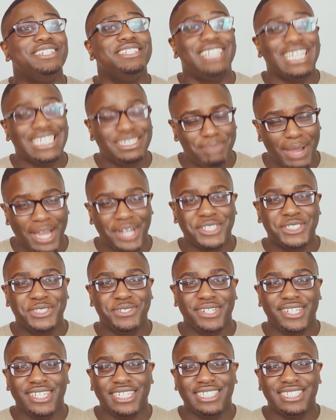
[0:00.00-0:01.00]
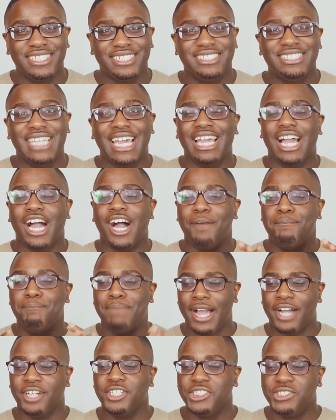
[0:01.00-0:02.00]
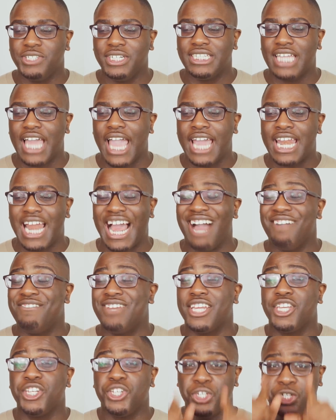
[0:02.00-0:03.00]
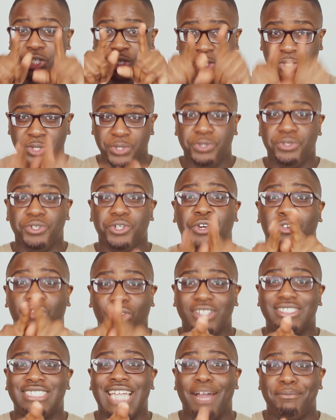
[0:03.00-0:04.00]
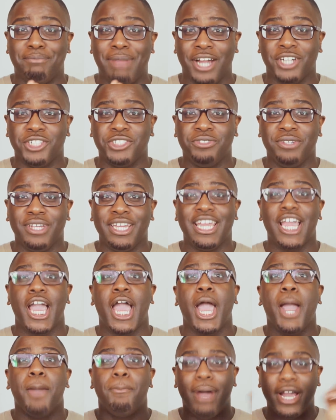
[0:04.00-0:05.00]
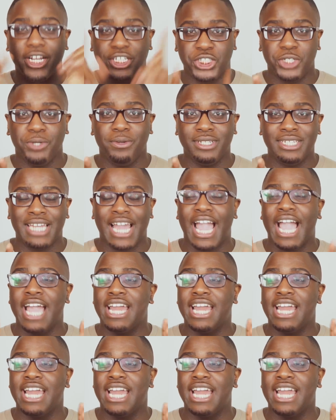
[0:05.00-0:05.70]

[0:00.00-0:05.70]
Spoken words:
There's boundaries. There are boundaries, and I feel like you crossed that boundary by doing that.